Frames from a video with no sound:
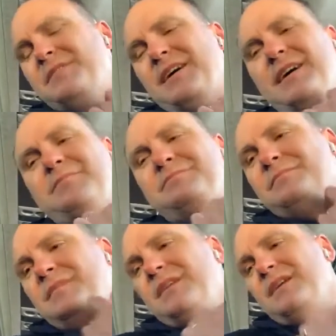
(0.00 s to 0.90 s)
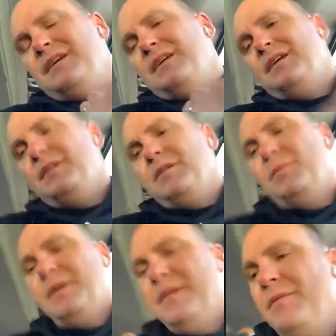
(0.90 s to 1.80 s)
time,
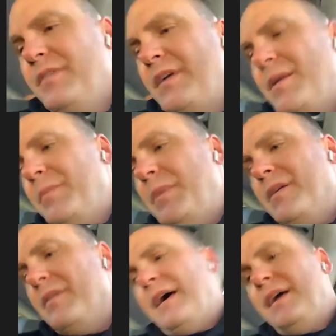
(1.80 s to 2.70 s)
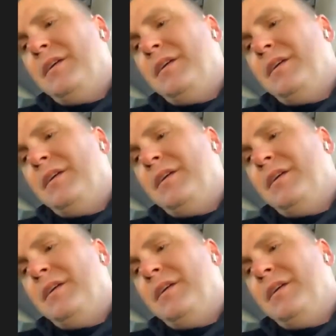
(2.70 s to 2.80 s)
we've got to be better than that.